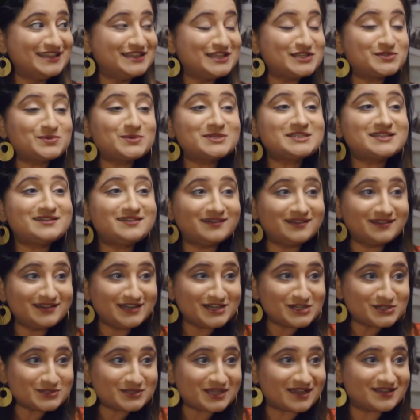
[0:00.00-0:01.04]
This was in
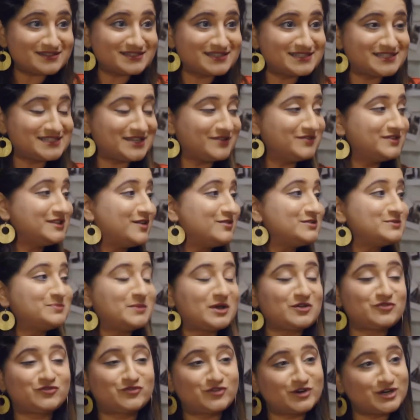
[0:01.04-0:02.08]
early 2007. That was
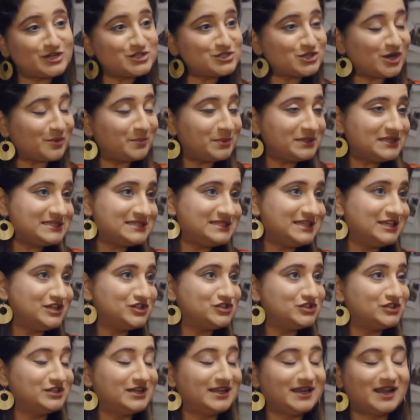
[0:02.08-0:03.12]
my first job at the
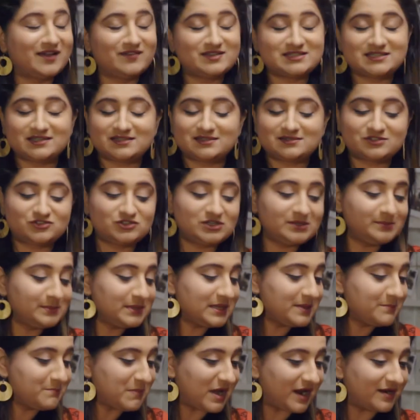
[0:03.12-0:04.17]
station, and I was
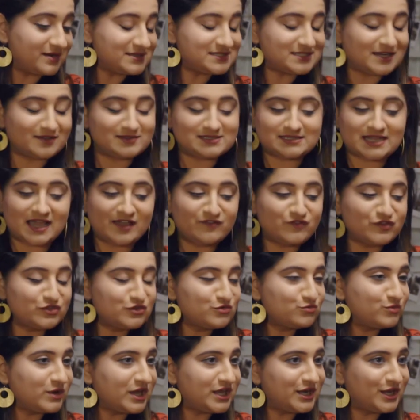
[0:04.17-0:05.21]
extremely embarrassed. I was live on
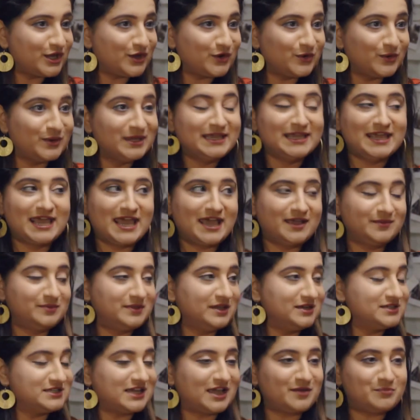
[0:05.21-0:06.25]
the radio, and
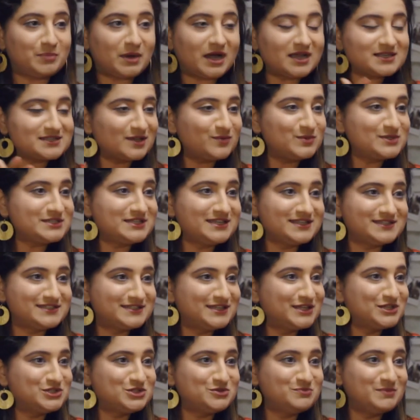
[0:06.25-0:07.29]
the entire Pakistan was
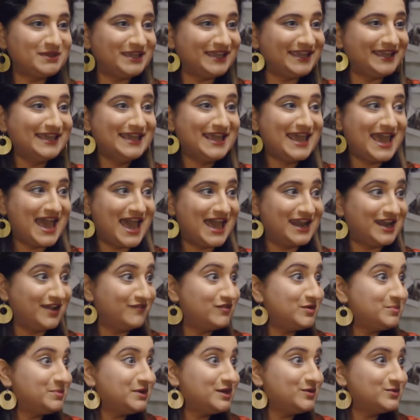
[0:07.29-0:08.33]
listening to me, and
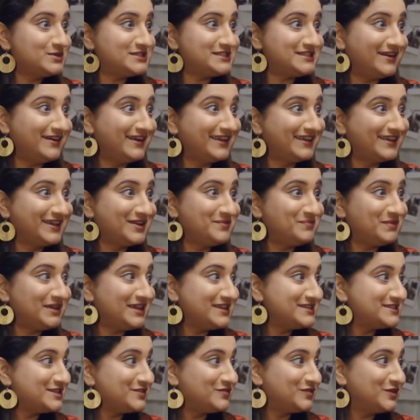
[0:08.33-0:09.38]
everybody was staring at
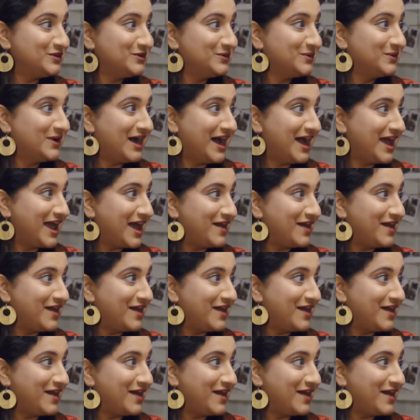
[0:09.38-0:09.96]
me as if, you know, I